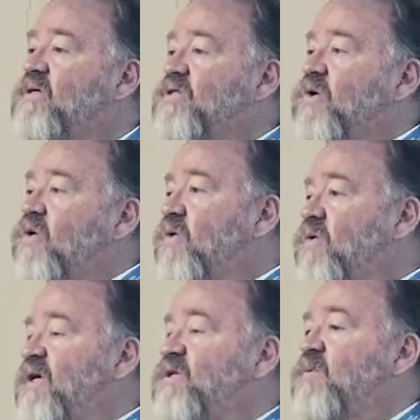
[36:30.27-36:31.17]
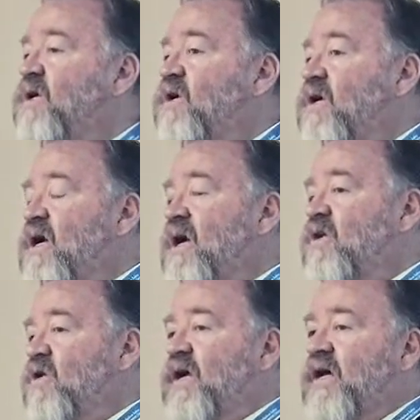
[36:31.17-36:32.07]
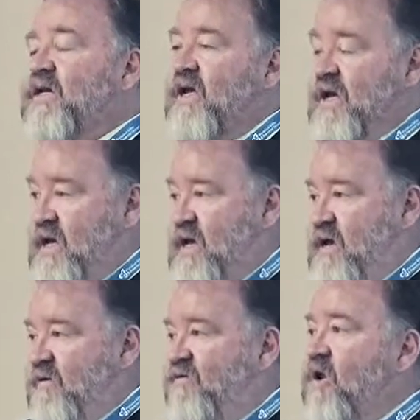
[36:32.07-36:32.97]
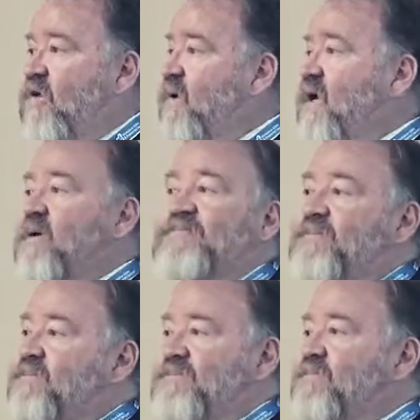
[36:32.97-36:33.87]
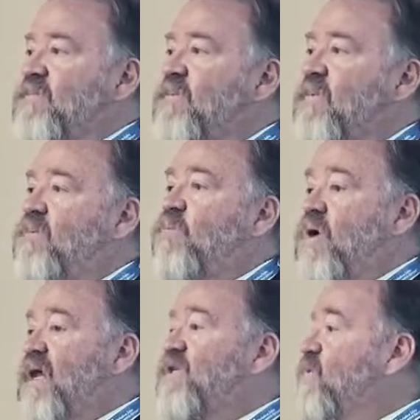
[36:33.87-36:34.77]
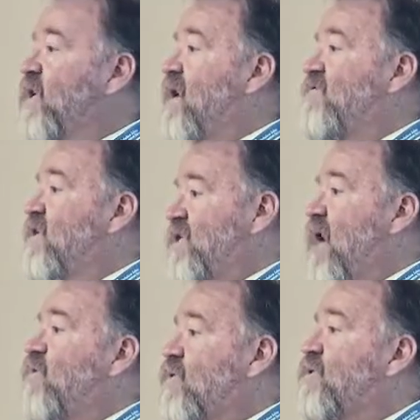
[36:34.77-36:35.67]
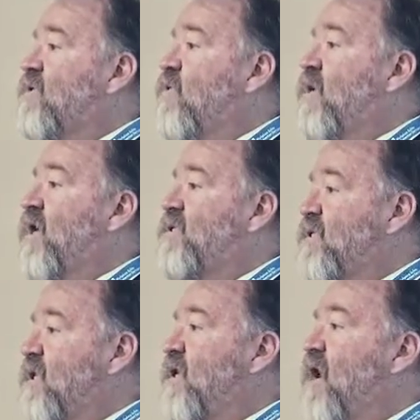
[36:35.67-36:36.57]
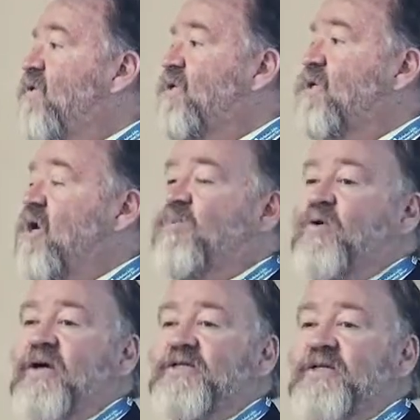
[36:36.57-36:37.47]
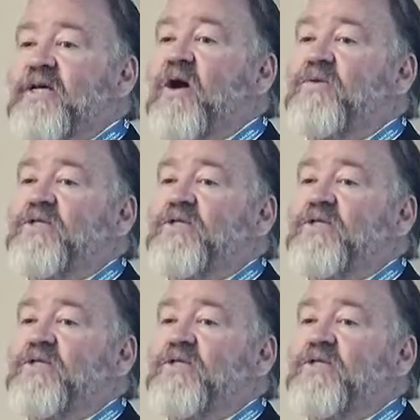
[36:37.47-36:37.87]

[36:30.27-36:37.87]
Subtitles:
So it's really going to kind of look at following more or less real life examples, okay, and seeing how this kind of progresses out.